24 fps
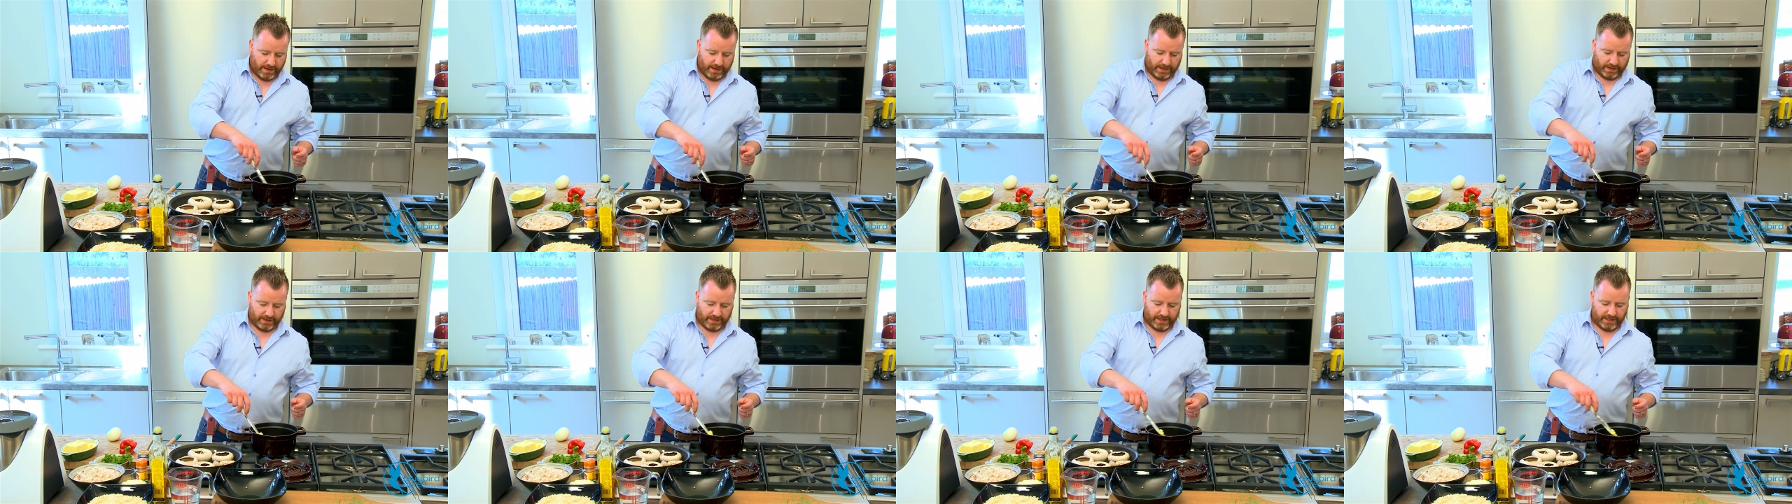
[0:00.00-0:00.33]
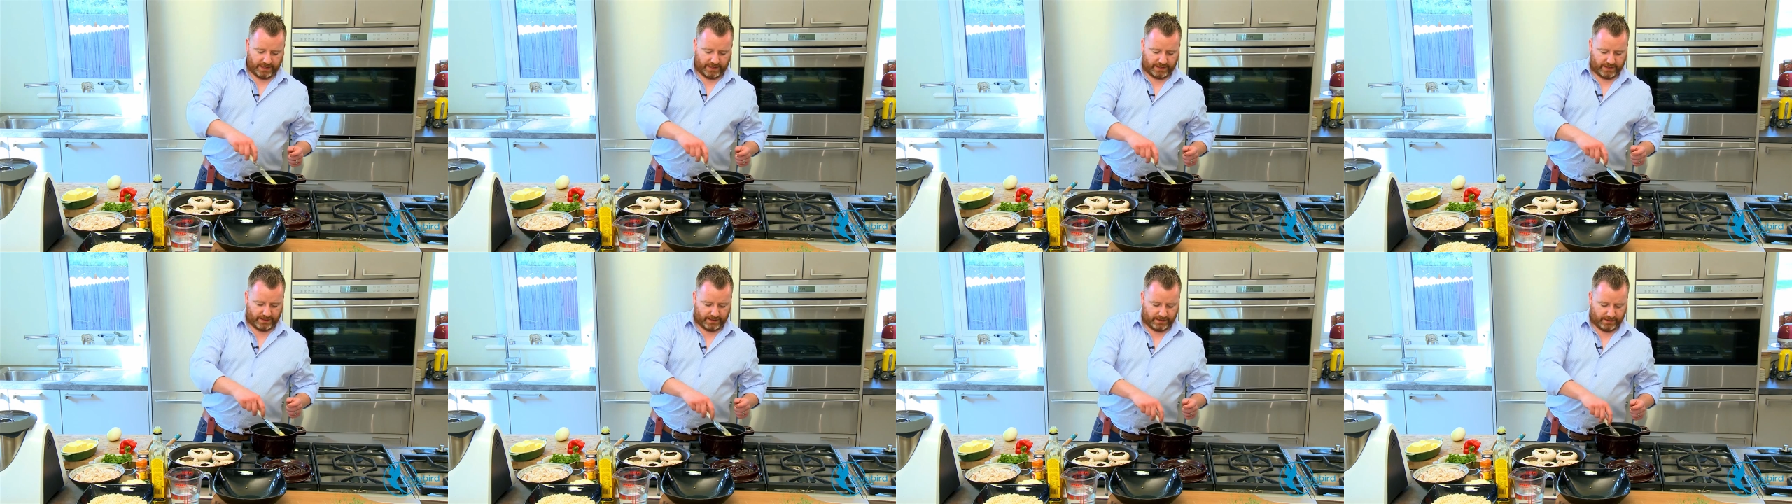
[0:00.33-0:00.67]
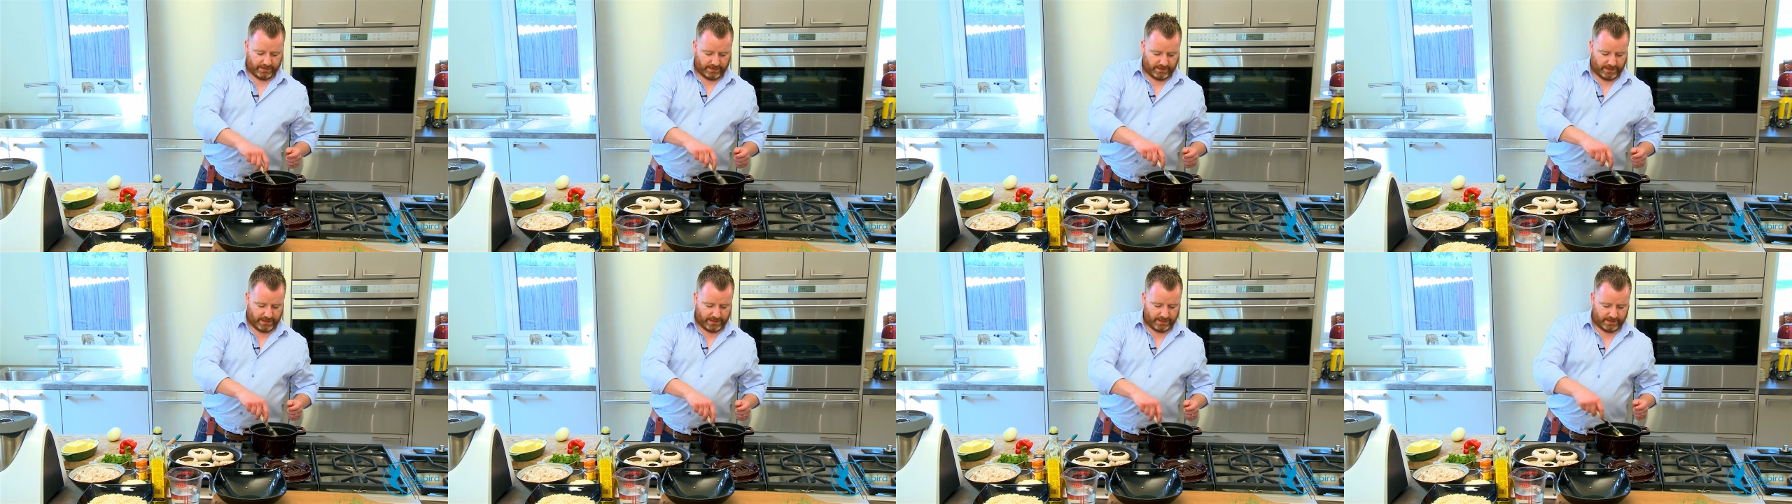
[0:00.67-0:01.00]
and get it,
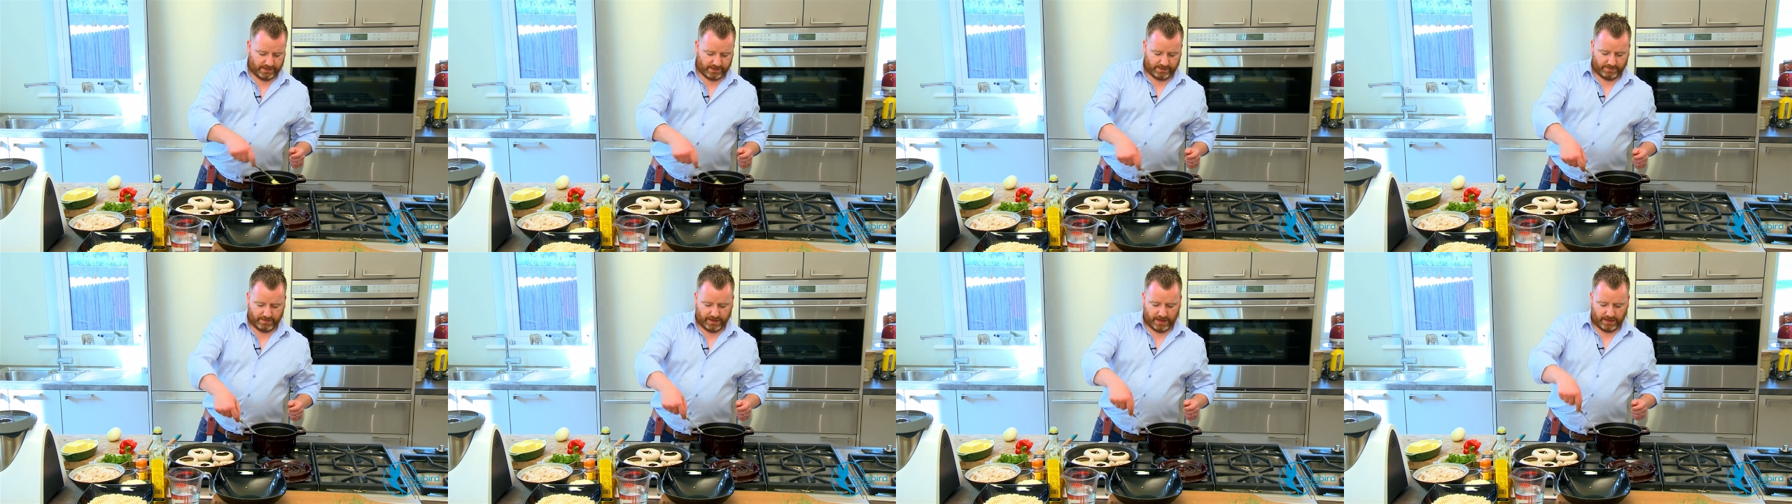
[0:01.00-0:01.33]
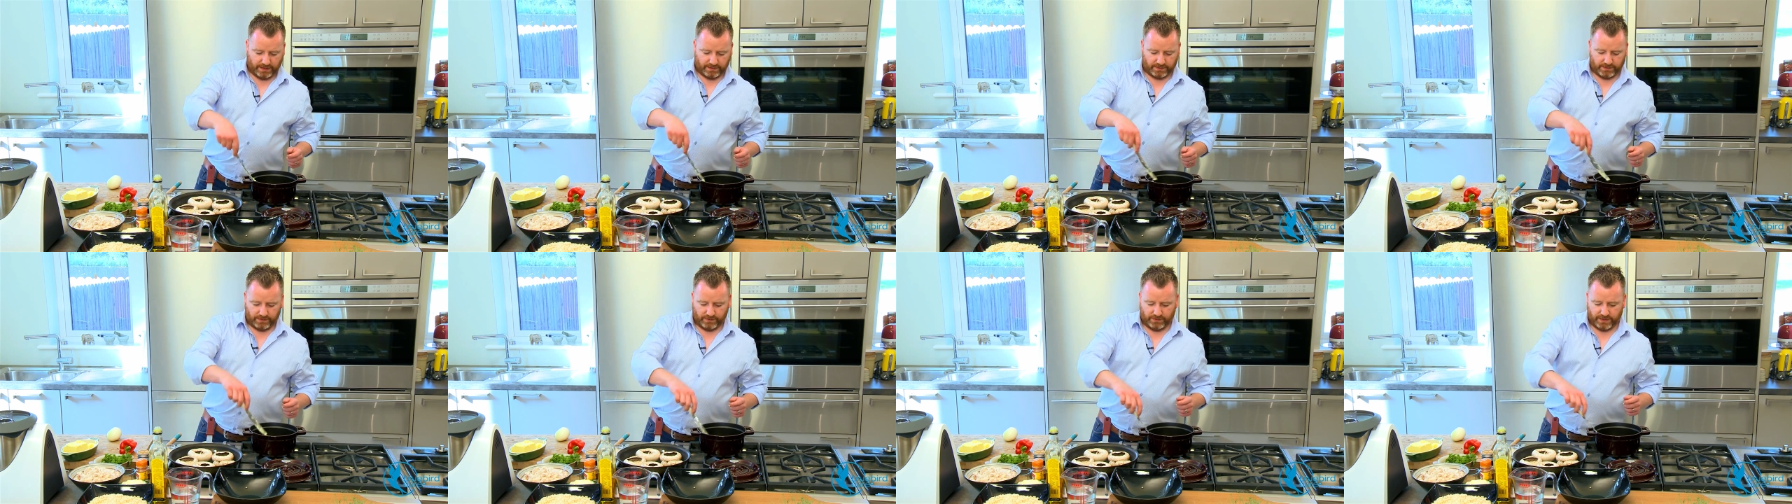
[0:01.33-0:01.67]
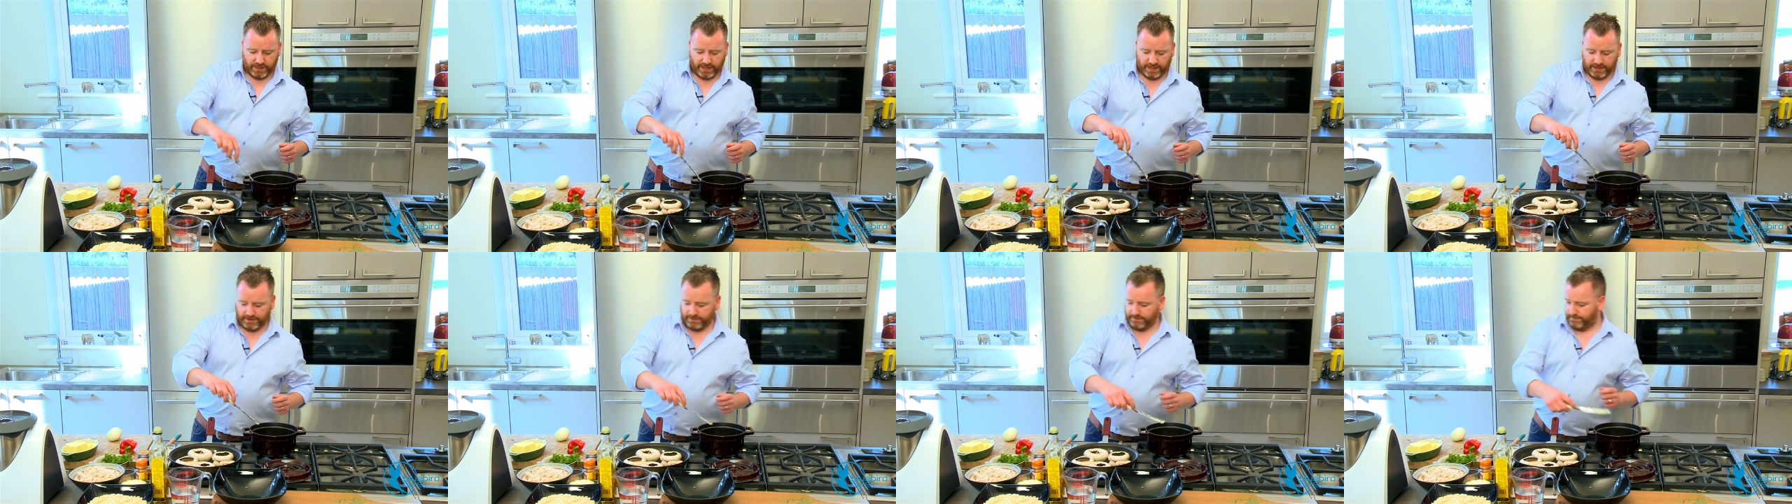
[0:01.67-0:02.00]
get it to melt,
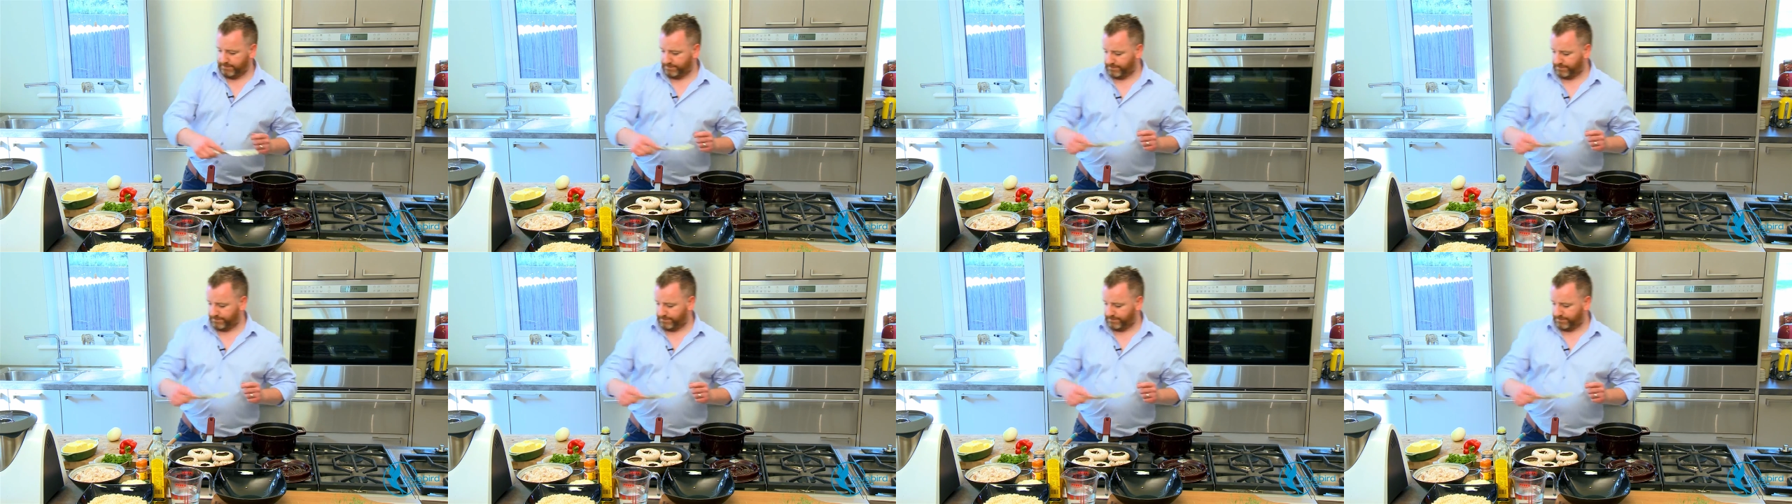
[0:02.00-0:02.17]
okay?